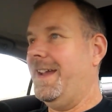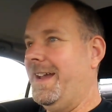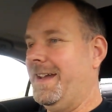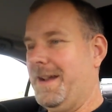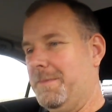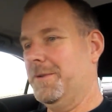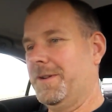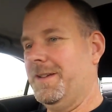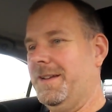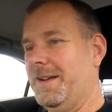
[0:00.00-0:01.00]
And I'm
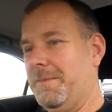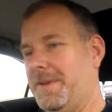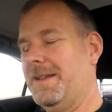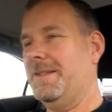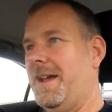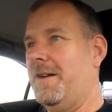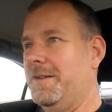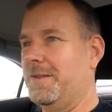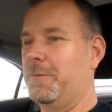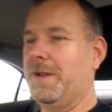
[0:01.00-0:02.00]
looking, and I'm getting
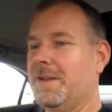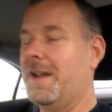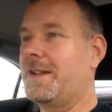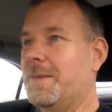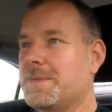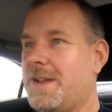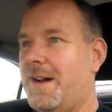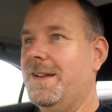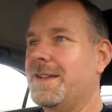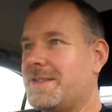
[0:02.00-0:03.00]
down, and the red light comes
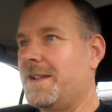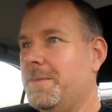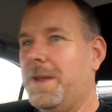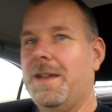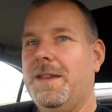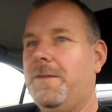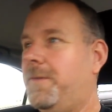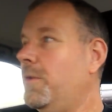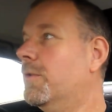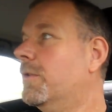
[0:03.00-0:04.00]
on, it's telling me I need
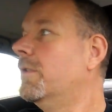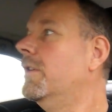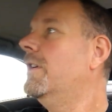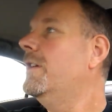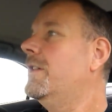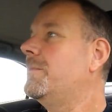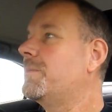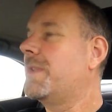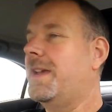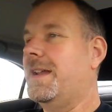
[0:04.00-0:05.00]
fuel,
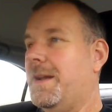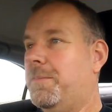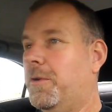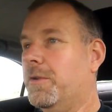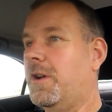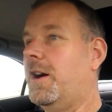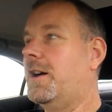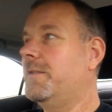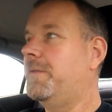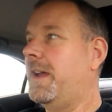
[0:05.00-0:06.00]
and I pull
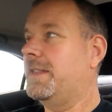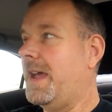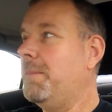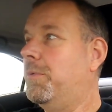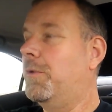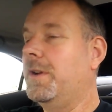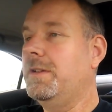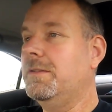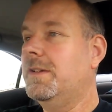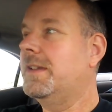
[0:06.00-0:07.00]
off at that
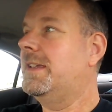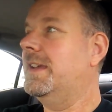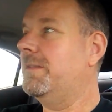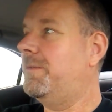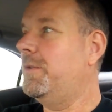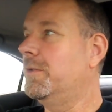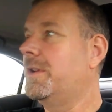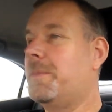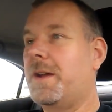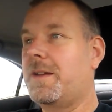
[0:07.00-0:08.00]
point, get fuel
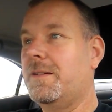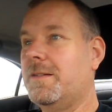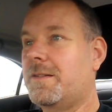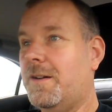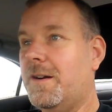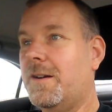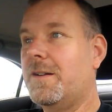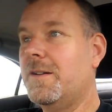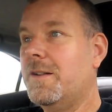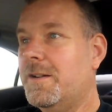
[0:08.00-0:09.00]
in my
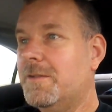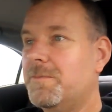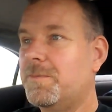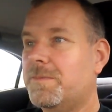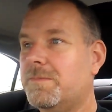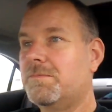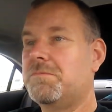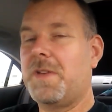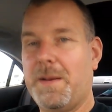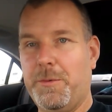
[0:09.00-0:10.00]
car,
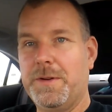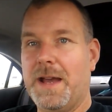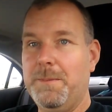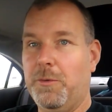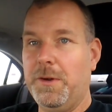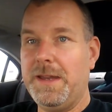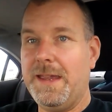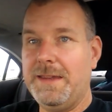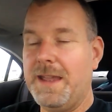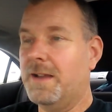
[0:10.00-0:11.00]
and I put
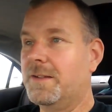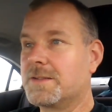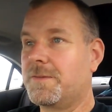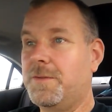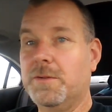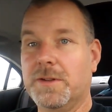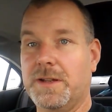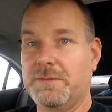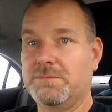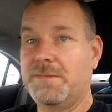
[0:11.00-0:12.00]
9.8 gallons of fuel
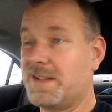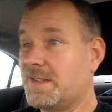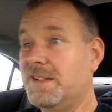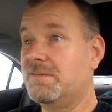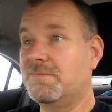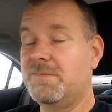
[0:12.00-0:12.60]
in it. That's it.